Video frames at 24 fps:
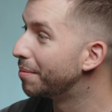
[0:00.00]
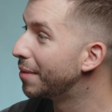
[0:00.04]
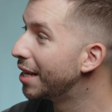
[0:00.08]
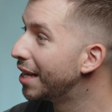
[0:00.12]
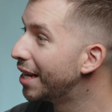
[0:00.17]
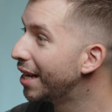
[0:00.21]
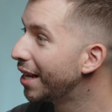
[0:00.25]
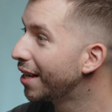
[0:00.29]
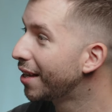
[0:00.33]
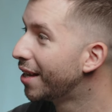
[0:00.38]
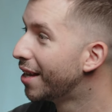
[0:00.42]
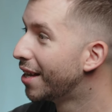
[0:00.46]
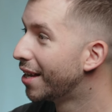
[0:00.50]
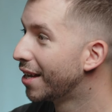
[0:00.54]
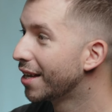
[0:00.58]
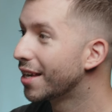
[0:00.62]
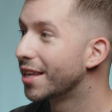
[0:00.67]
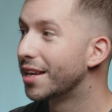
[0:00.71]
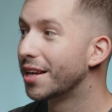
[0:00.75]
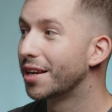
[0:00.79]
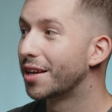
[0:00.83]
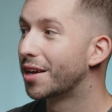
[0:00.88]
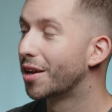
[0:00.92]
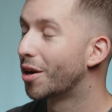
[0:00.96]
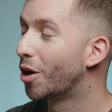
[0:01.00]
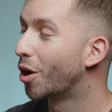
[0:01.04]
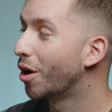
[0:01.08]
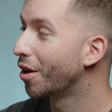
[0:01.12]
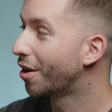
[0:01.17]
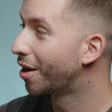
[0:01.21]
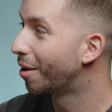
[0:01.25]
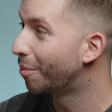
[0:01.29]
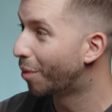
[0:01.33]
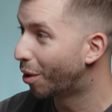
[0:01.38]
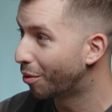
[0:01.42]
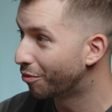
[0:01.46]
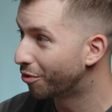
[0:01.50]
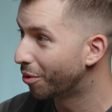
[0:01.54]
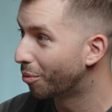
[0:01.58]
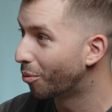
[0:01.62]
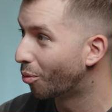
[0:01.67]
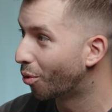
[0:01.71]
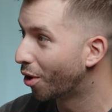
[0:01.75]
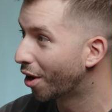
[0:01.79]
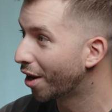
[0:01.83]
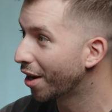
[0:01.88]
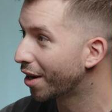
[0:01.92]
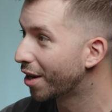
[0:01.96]
meeting. He didn't come home
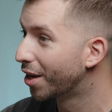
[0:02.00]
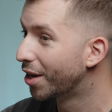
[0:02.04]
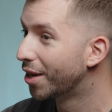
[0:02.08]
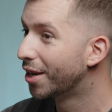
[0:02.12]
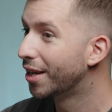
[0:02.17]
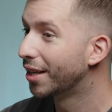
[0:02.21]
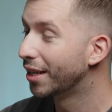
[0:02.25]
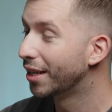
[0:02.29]
from work.